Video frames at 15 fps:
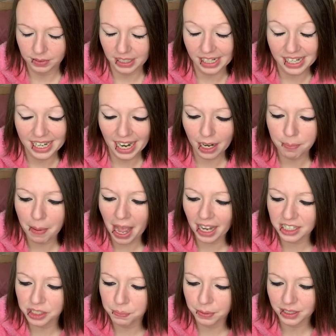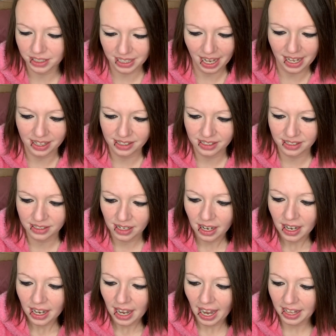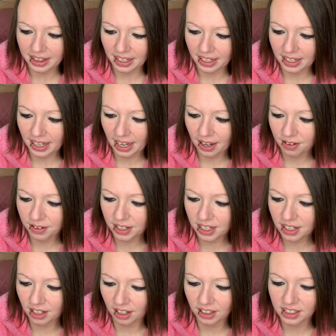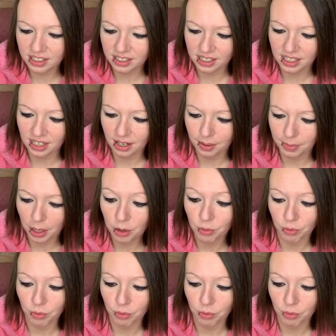the Nick Box presents at the County Coliseum,